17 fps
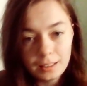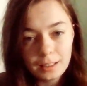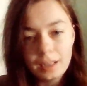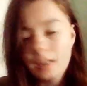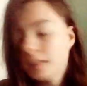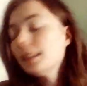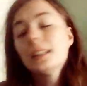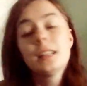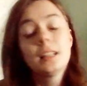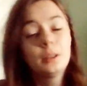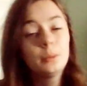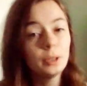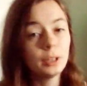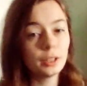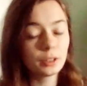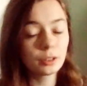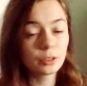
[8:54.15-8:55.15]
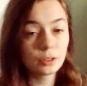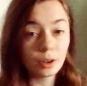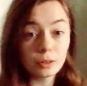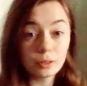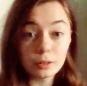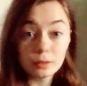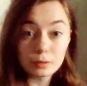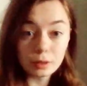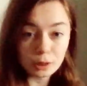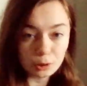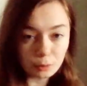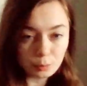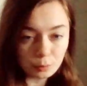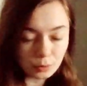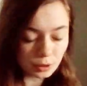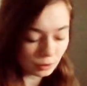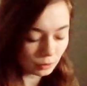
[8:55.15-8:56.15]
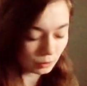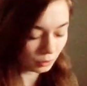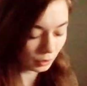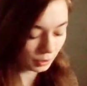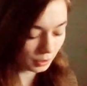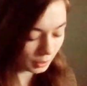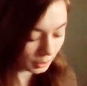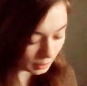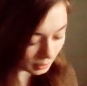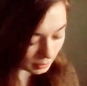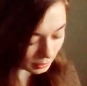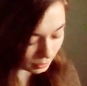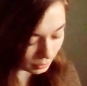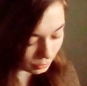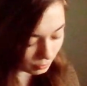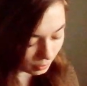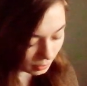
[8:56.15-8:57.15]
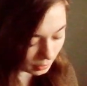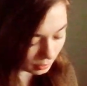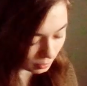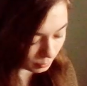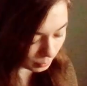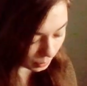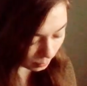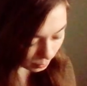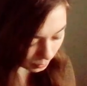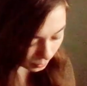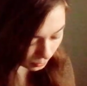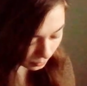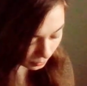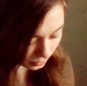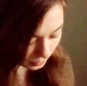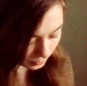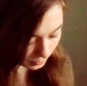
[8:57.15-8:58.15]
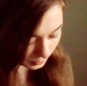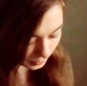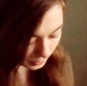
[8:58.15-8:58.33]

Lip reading: Alan Lee worked on the films. I think he's illustrated some of the books.